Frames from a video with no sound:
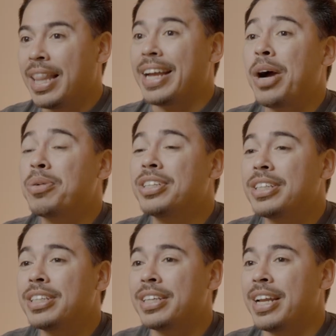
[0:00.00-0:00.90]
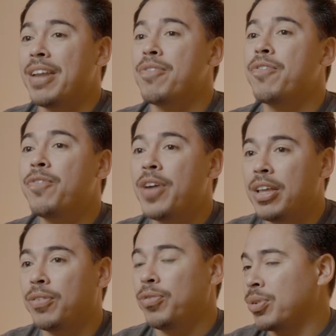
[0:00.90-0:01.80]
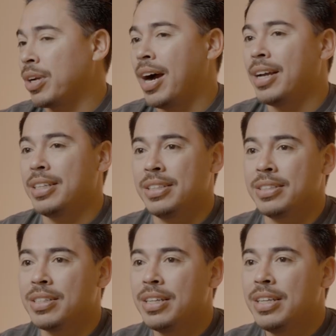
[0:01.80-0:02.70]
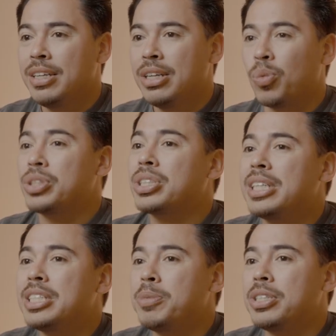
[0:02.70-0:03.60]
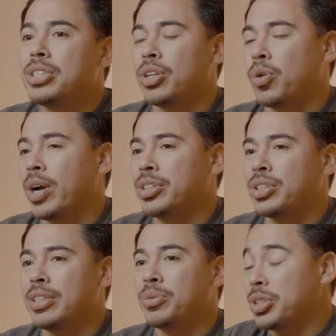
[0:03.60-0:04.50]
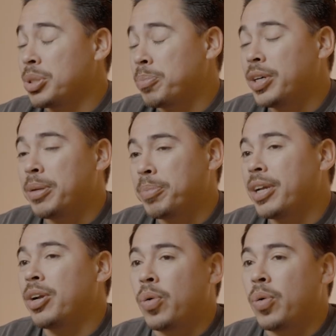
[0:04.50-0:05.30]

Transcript: like how good and faithful God is? Which leads me to the question, which is a pretty big